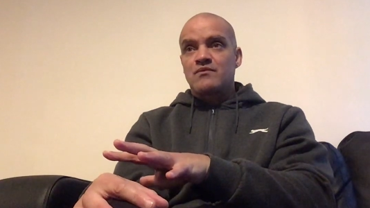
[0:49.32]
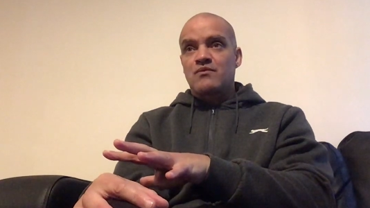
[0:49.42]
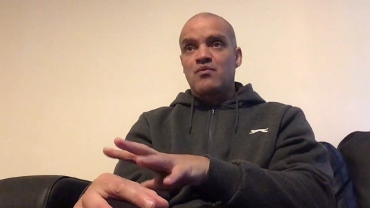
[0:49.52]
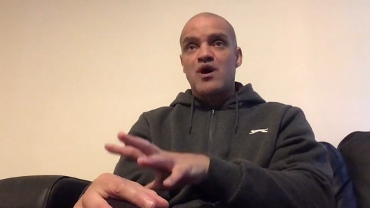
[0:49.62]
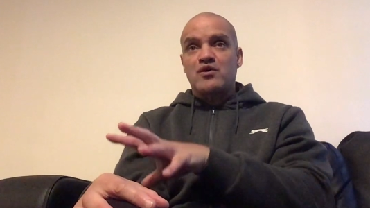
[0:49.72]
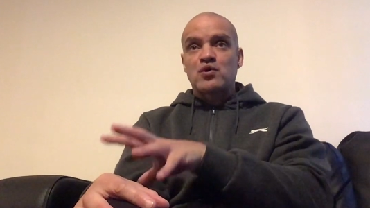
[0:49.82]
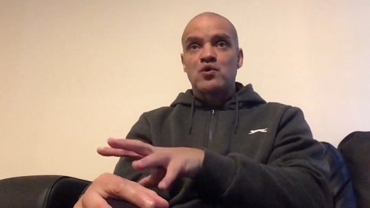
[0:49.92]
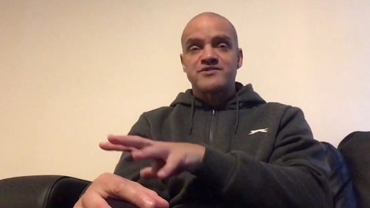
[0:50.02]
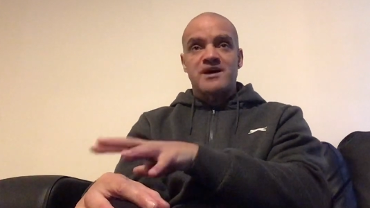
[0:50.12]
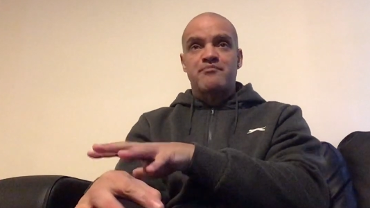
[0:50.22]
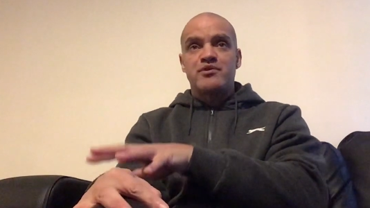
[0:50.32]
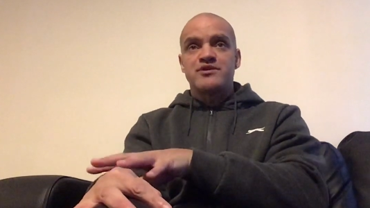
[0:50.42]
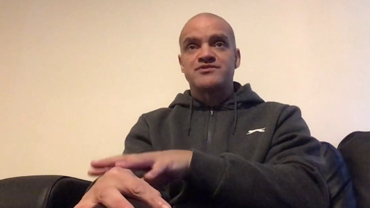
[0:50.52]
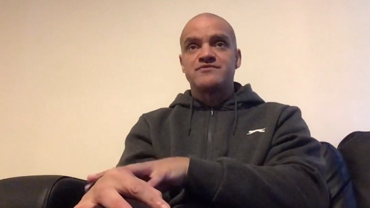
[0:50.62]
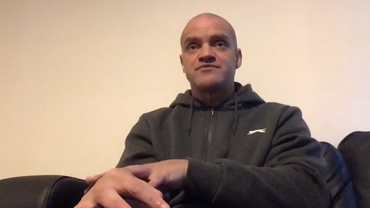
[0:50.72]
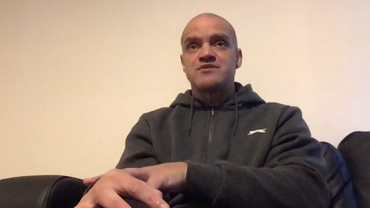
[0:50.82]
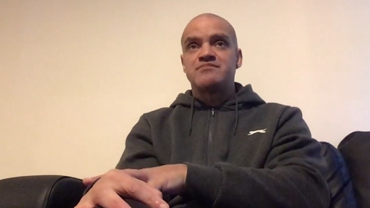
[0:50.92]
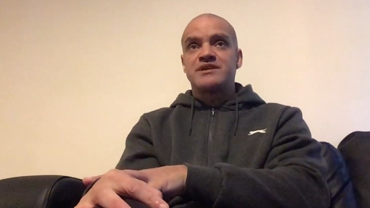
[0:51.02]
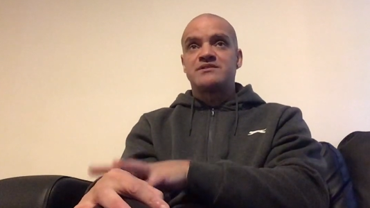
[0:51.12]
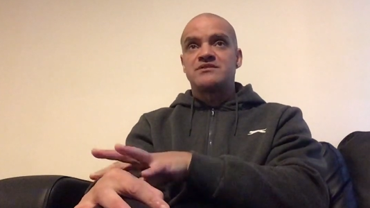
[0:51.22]
what caused that person to
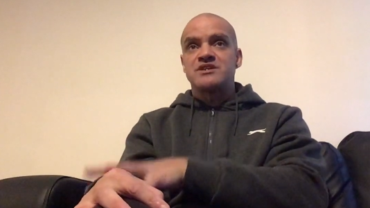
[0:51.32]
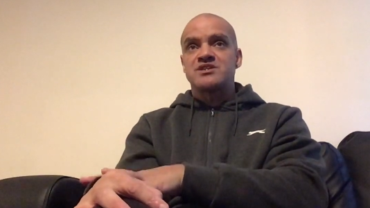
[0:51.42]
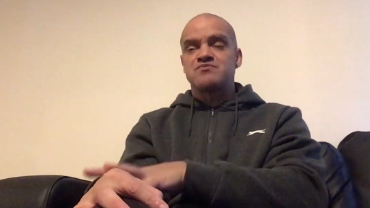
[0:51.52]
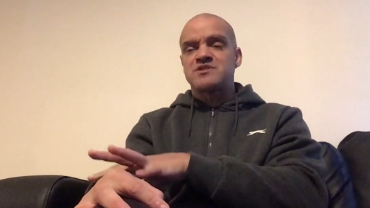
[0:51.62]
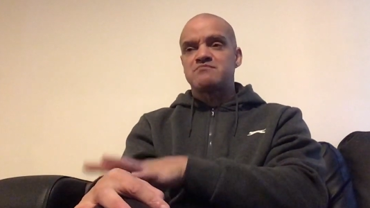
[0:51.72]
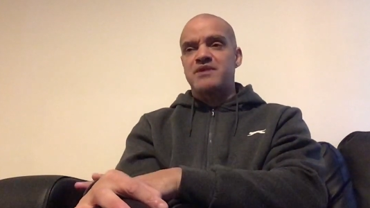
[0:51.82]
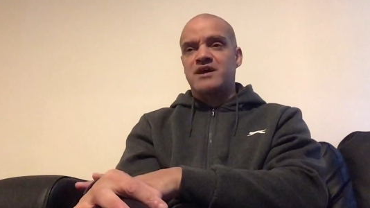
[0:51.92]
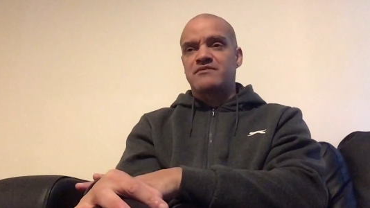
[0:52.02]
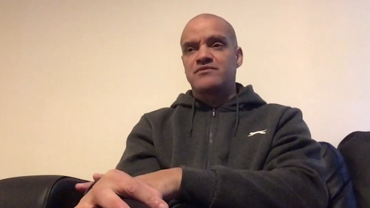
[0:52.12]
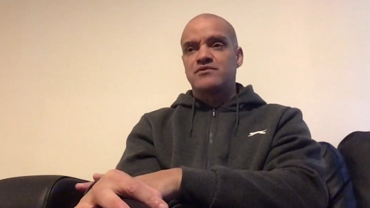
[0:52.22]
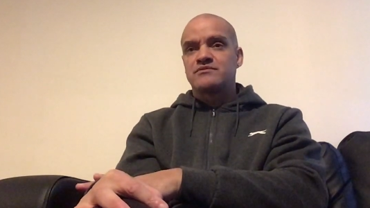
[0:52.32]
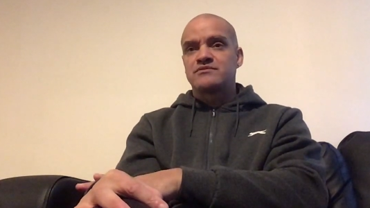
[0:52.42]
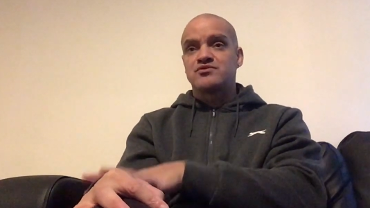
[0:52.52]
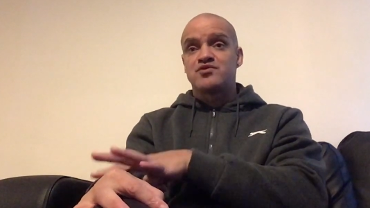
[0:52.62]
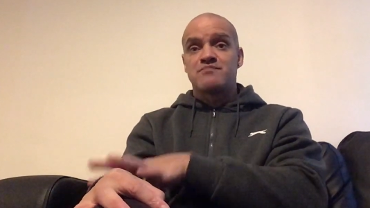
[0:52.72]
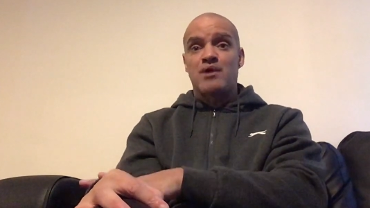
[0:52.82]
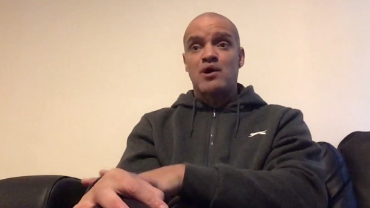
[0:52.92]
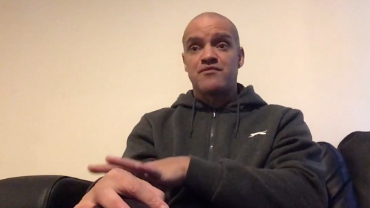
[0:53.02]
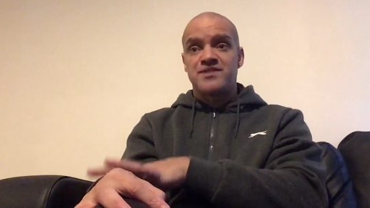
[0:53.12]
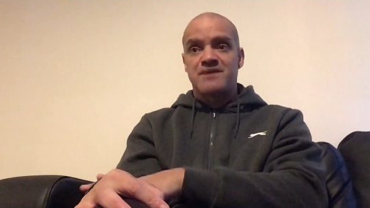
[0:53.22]
be disrespectful to the
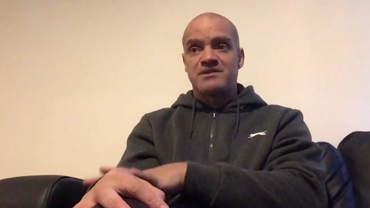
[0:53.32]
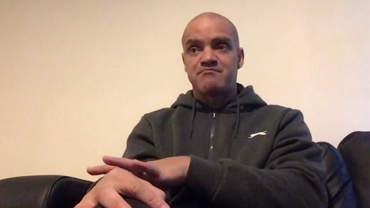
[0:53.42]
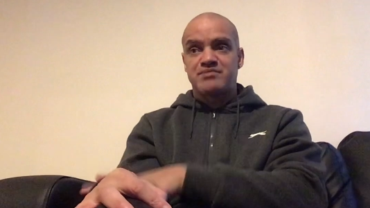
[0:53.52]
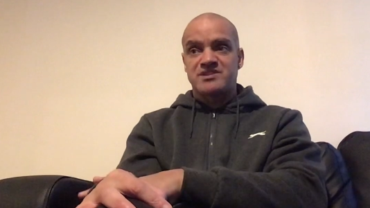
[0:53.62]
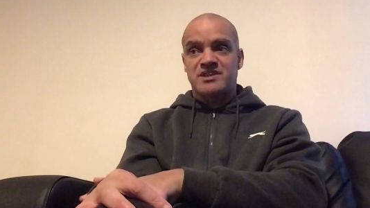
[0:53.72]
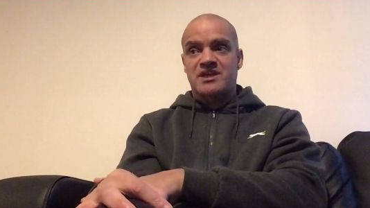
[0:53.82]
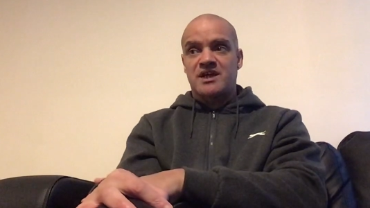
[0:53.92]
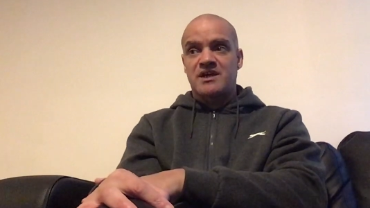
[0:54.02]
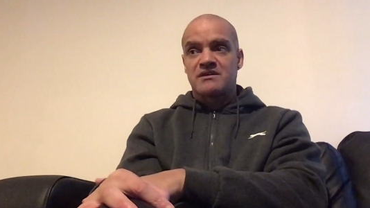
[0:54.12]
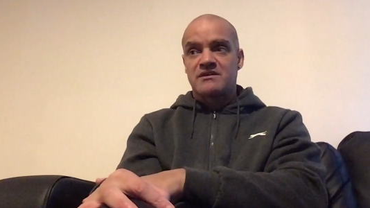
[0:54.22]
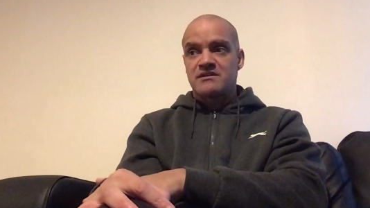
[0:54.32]
both of them in particular.